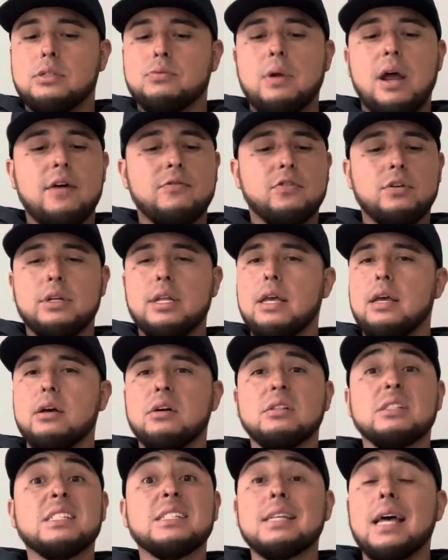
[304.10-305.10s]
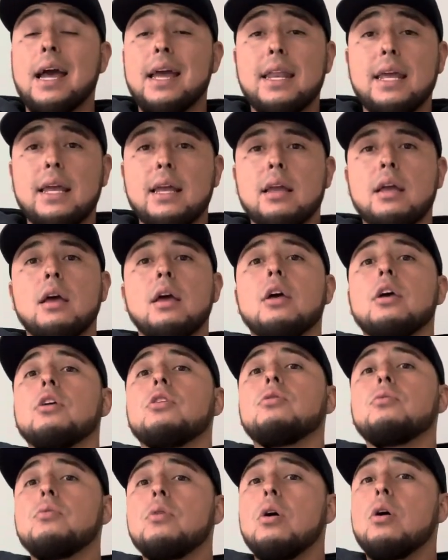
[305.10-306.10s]
rafter tails, siding,
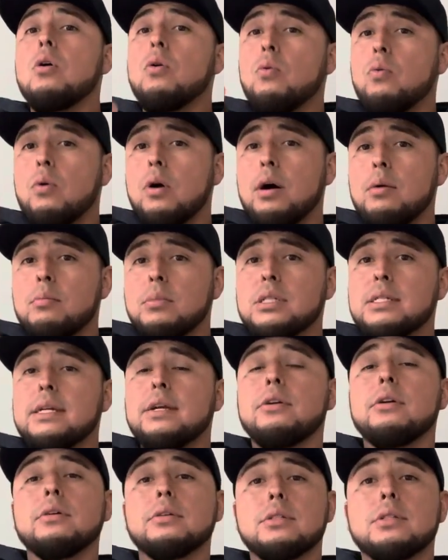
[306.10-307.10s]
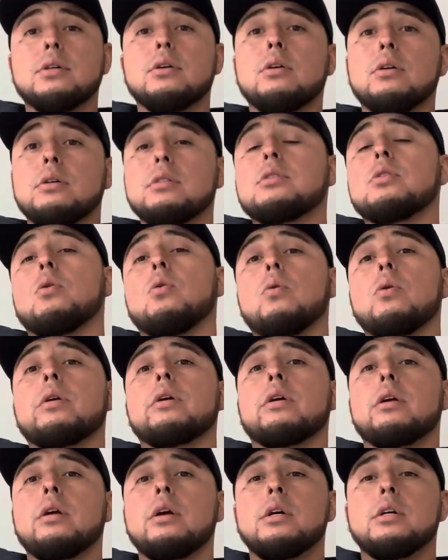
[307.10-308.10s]
you know what material to
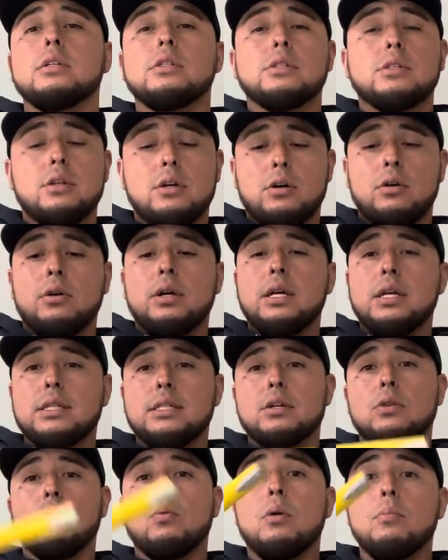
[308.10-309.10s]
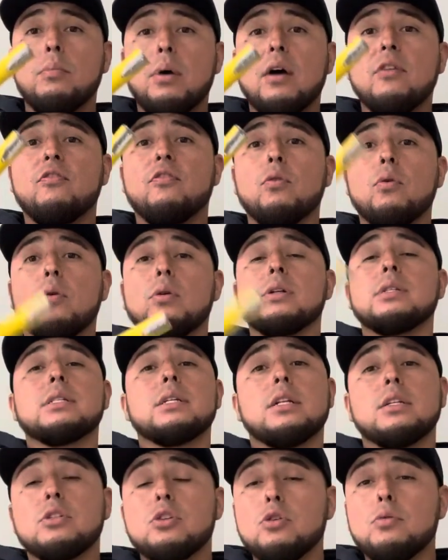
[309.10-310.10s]
order. So is it a 1x4? Is
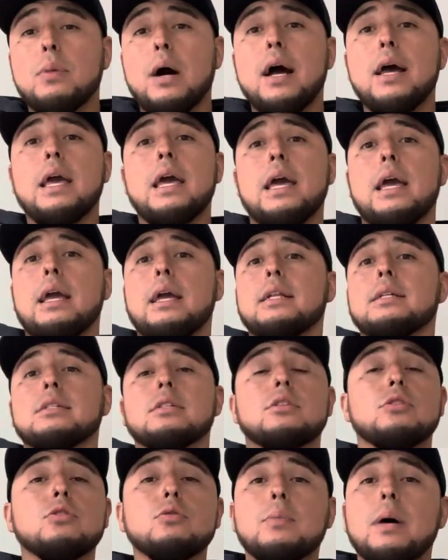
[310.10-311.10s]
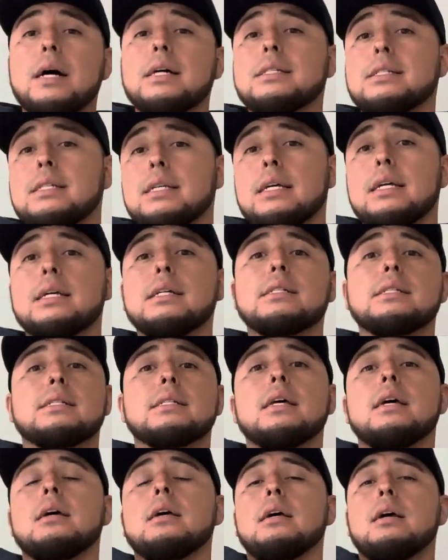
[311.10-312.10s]
it a 2x8? Is it
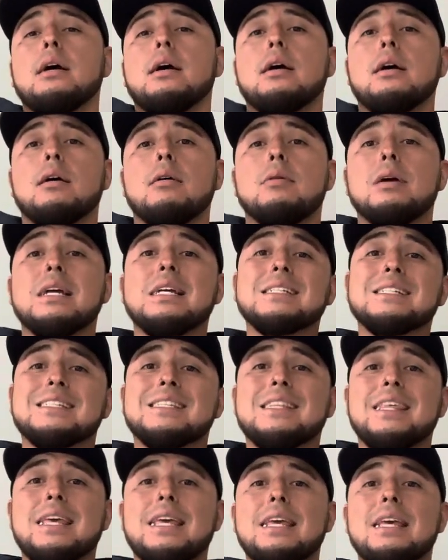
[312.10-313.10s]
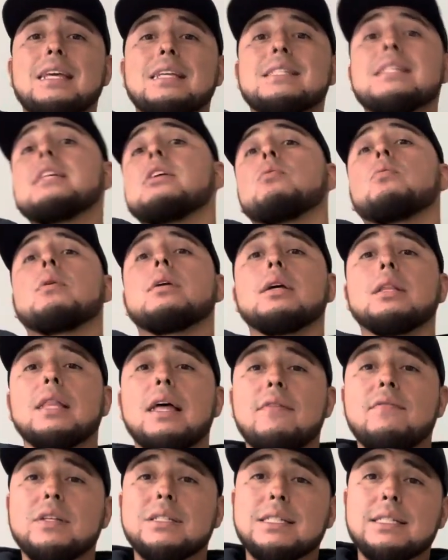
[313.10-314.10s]
2x6? Is the
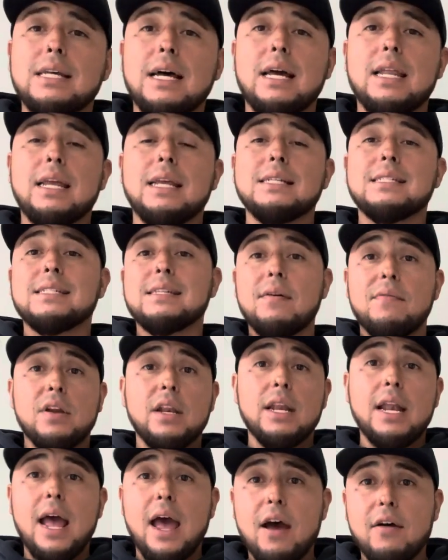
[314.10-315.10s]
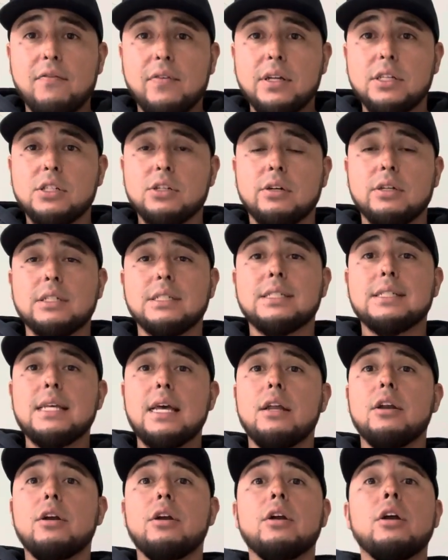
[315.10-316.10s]
T111 siding 7.5 inch on
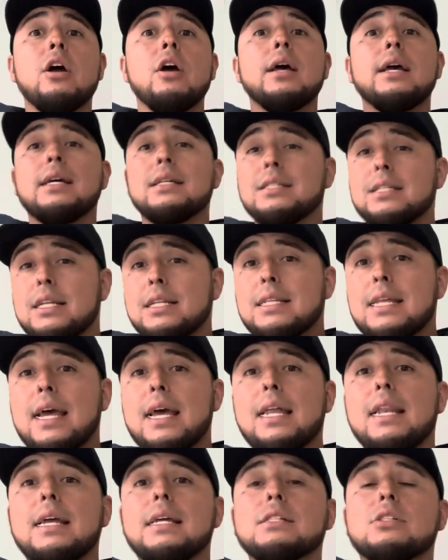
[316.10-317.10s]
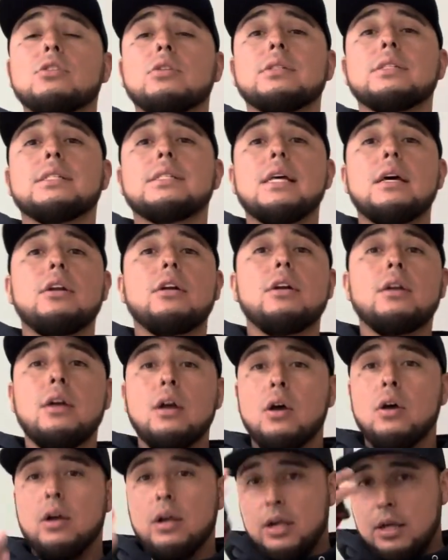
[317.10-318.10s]
center? Is it a 10 inch on center?
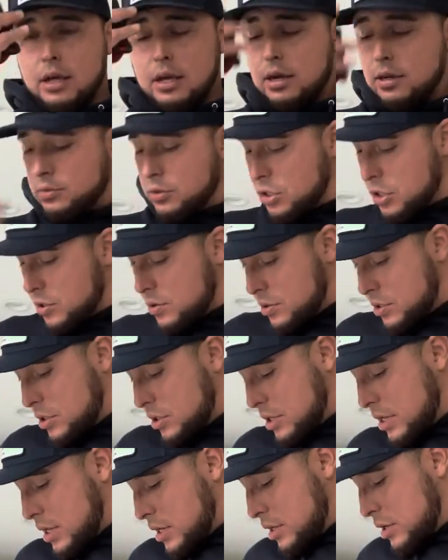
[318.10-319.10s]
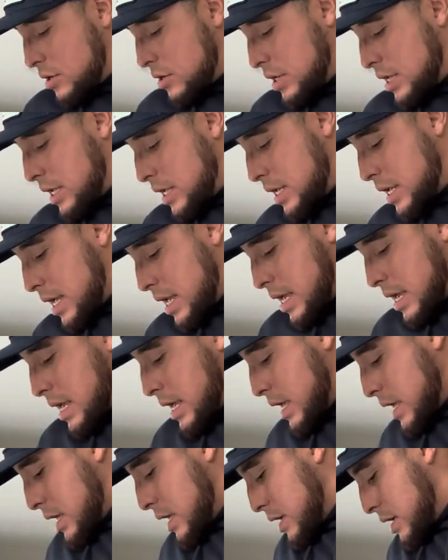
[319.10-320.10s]
So you need
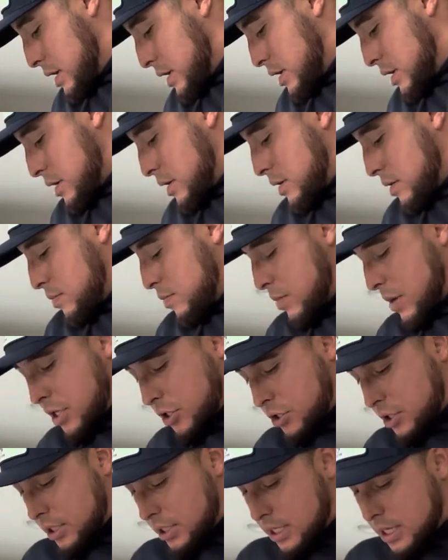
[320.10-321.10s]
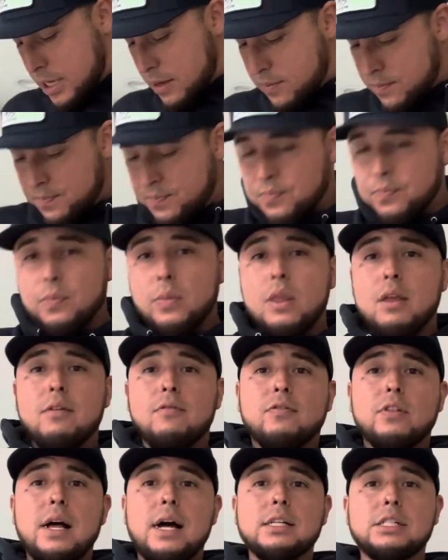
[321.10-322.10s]
a measuring tape,
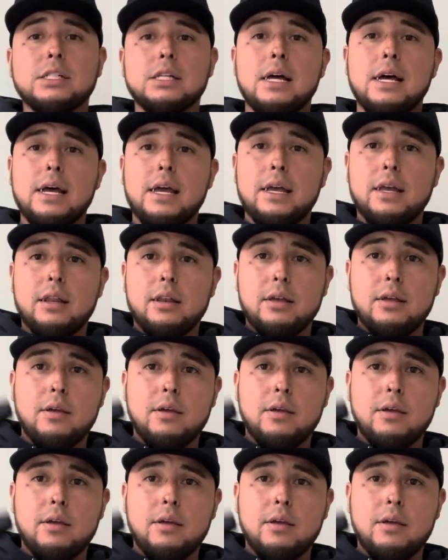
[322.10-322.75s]
flashlight,